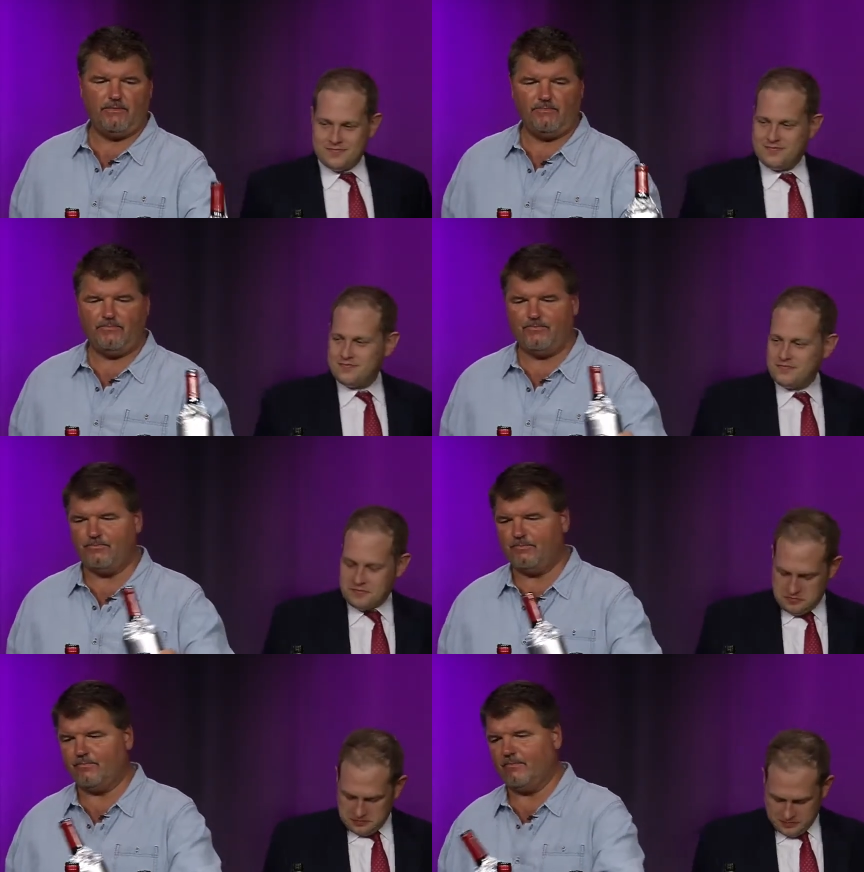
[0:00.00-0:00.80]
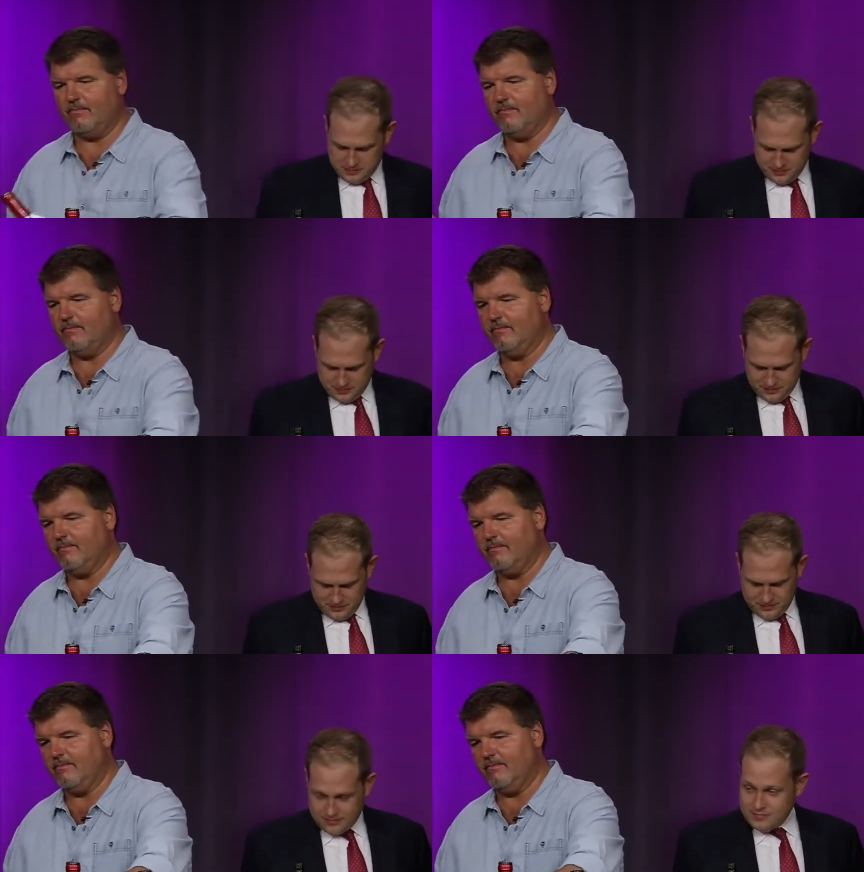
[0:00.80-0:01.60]

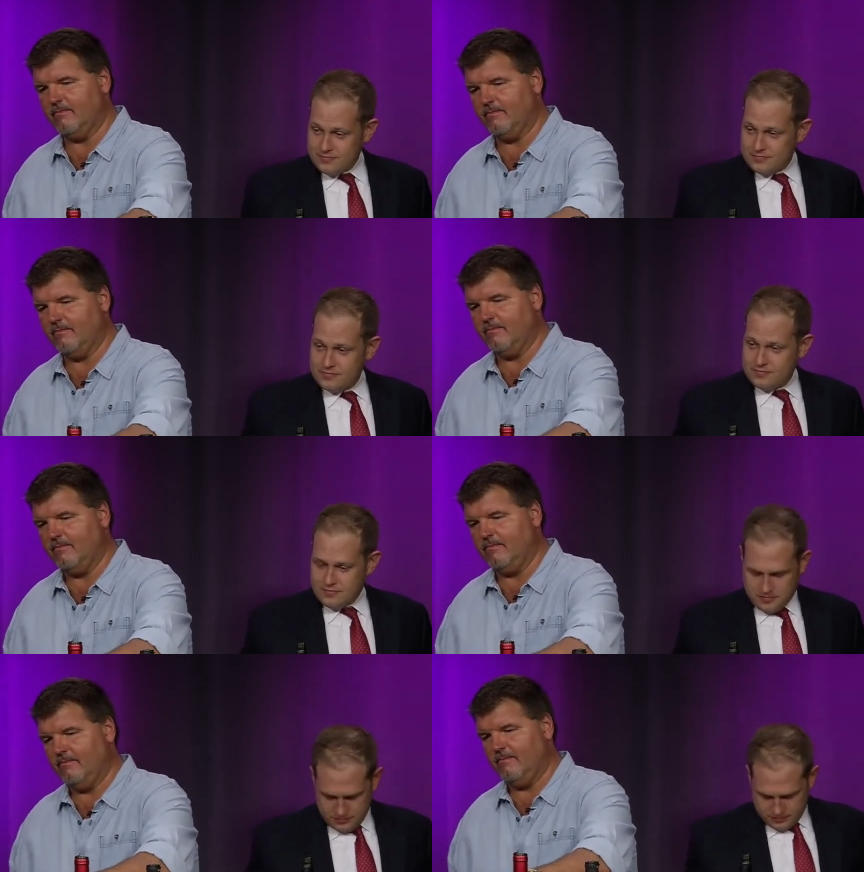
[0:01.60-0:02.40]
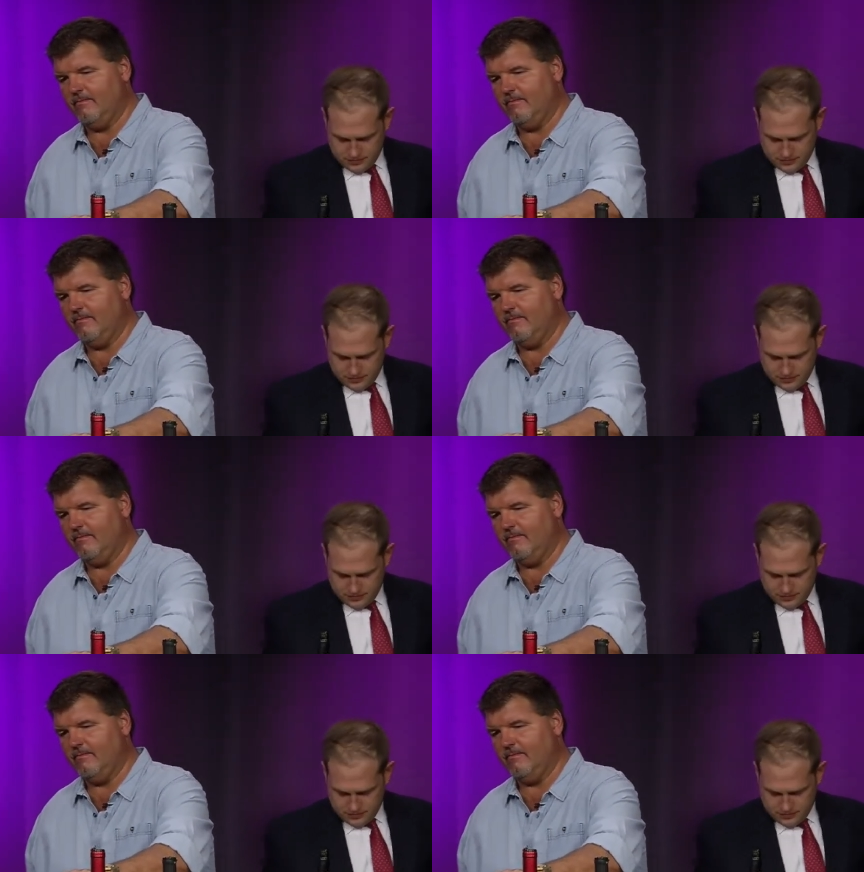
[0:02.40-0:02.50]
[no speech]